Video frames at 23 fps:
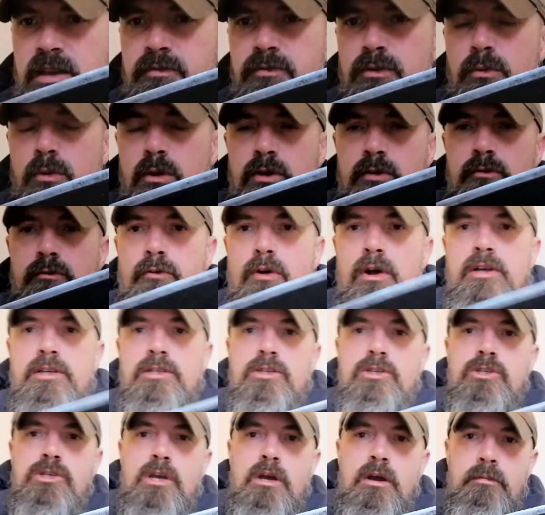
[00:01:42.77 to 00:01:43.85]
if you want it razor
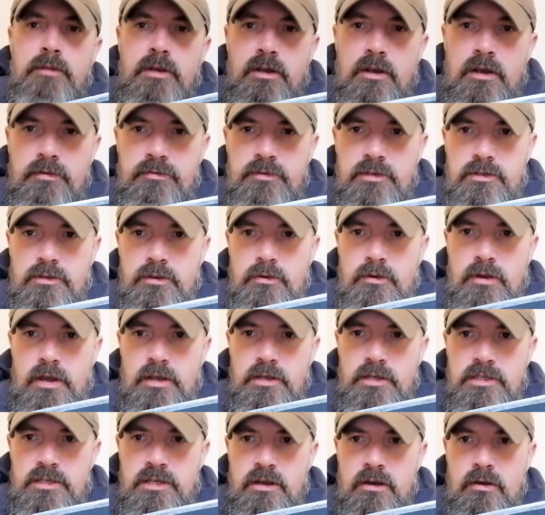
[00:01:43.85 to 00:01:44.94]
sharp, you're gonna have to do that
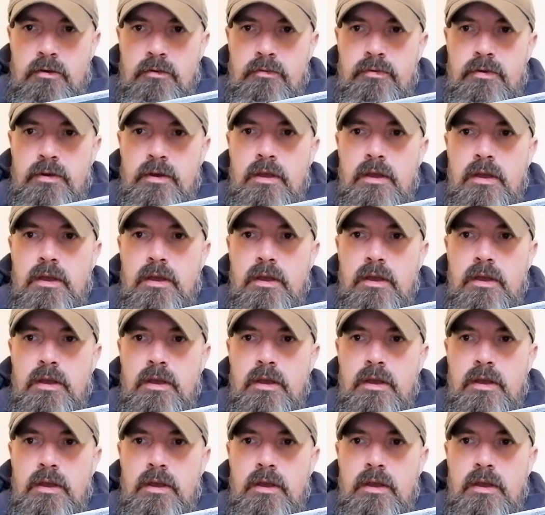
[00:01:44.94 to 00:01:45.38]
yourself.